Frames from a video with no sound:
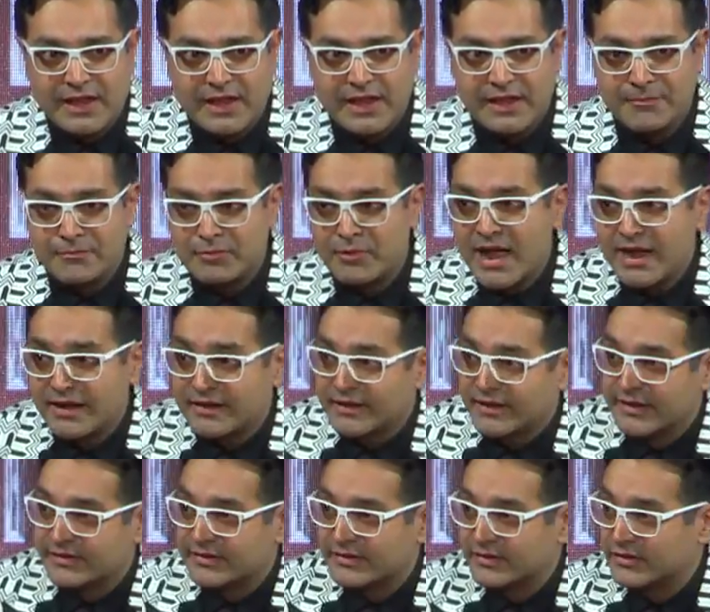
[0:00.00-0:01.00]
in
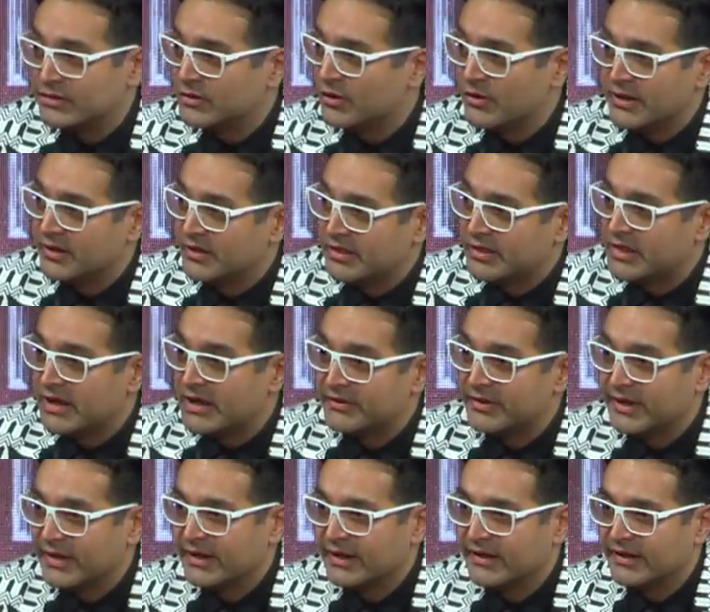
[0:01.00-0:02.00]
practice, not in
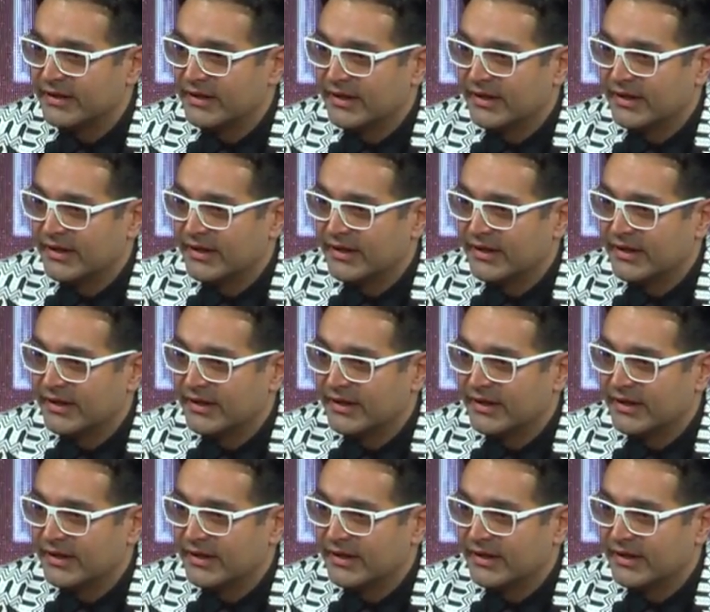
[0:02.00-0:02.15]
theory.